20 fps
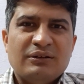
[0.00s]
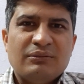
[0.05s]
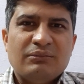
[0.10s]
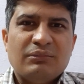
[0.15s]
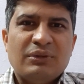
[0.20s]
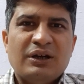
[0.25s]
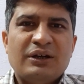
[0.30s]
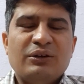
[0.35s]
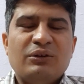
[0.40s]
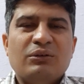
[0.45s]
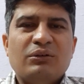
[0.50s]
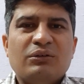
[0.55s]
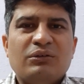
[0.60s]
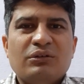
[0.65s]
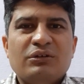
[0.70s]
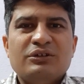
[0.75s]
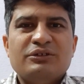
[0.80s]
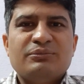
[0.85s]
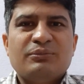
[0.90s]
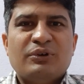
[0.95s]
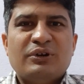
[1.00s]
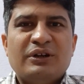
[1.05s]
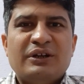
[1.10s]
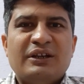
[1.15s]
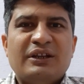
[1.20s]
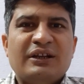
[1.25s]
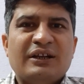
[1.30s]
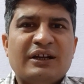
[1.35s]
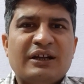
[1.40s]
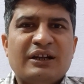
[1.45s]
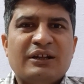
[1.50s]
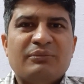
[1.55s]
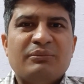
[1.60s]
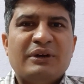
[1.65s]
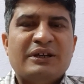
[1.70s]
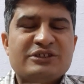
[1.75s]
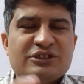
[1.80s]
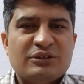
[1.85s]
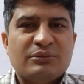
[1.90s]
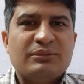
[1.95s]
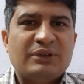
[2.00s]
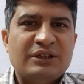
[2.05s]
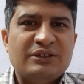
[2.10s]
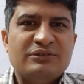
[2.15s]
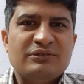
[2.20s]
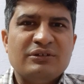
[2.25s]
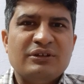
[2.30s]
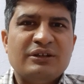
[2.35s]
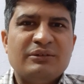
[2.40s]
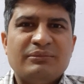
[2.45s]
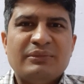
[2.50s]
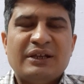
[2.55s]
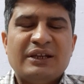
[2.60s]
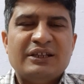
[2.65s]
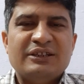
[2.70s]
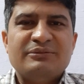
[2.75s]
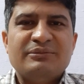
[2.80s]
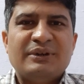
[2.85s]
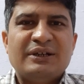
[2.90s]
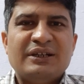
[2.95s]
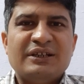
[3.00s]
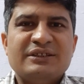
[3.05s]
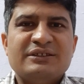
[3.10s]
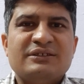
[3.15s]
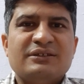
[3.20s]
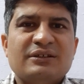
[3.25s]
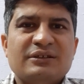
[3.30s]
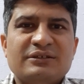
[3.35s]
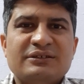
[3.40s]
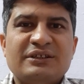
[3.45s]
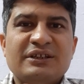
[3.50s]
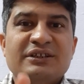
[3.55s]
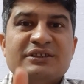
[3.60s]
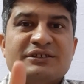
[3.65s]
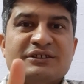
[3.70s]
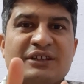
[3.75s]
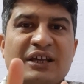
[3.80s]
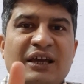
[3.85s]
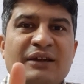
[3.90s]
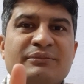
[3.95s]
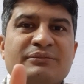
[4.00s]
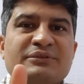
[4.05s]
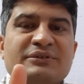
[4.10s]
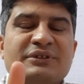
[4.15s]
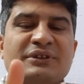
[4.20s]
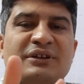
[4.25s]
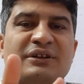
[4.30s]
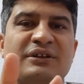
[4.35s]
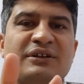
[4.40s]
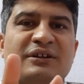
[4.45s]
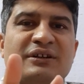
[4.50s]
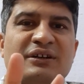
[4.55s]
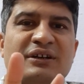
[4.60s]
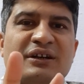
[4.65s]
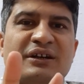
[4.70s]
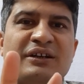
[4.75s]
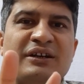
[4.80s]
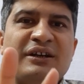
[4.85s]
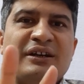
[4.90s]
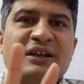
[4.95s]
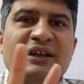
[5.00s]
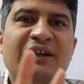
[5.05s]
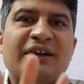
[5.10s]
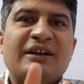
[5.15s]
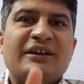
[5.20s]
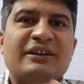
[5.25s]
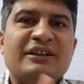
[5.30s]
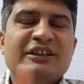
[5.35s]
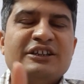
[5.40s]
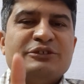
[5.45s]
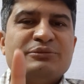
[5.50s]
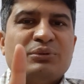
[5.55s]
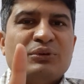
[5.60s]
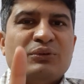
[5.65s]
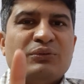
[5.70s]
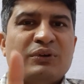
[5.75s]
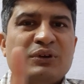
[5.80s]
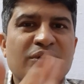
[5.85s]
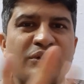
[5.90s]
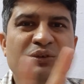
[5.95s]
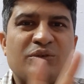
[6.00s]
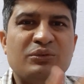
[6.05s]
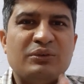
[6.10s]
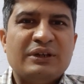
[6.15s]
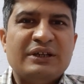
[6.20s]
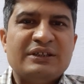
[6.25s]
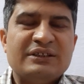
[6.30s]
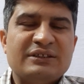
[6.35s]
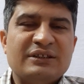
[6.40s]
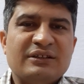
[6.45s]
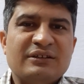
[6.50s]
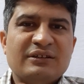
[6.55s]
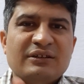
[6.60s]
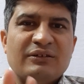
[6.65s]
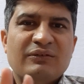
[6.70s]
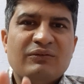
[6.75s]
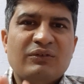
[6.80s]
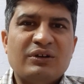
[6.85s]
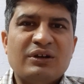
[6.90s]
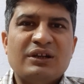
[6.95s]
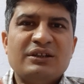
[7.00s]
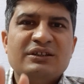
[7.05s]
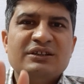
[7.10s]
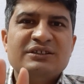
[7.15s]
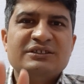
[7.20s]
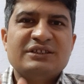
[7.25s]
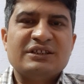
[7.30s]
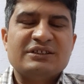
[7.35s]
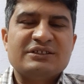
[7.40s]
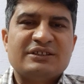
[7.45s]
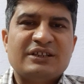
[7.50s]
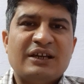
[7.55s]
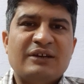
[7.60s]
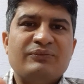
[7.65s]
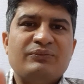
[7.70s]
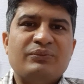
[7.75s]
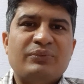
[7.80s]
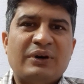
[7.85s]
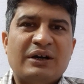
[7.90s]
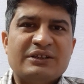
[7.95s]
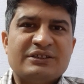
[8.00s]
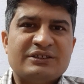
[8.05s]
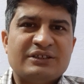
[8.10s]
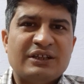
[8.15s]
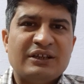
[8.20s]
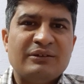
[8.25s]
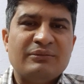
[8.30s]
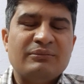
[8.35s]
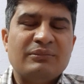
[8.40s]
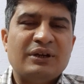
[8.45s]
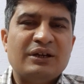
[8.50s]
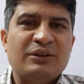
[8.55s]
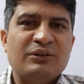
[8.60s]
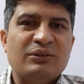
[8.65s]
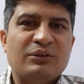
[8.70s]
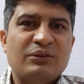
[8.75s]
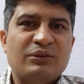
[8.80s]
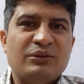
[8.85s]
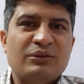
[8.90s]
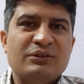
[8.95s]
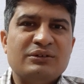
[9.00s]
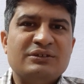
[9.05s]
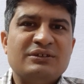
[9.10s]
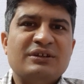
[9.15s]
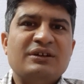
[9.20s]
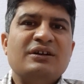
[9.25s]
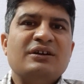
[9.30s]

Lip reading: blood glucose monitoring and the best of the insulin management is 6 times in a day, at least for 1 or 2 days. What are these 6 times? Fasting blood glucose